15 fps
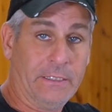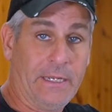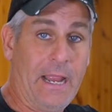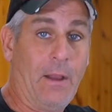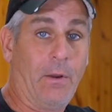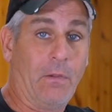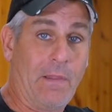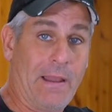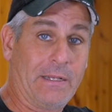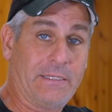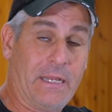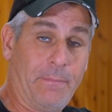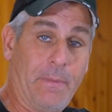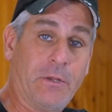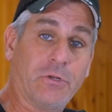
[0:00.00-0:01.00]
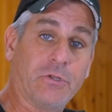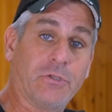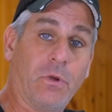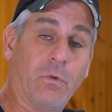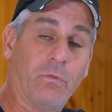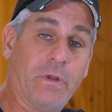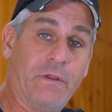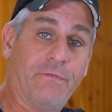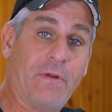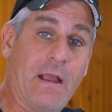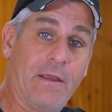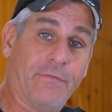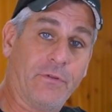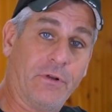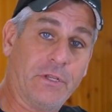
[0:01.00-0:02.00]
Now, a lot of tape measures don't read
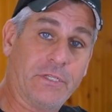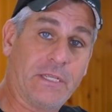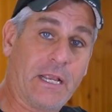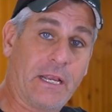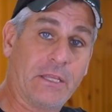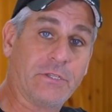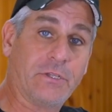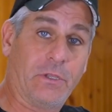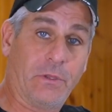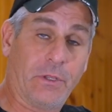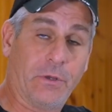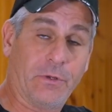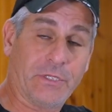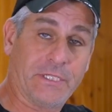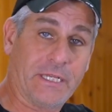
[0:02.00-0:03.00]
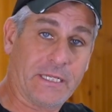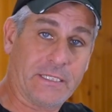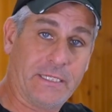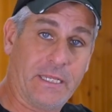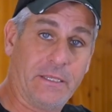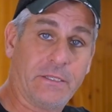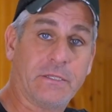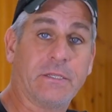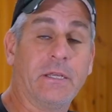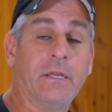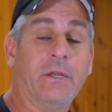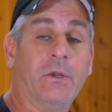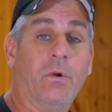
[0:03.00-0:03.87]
5/32, they only go to 1/16.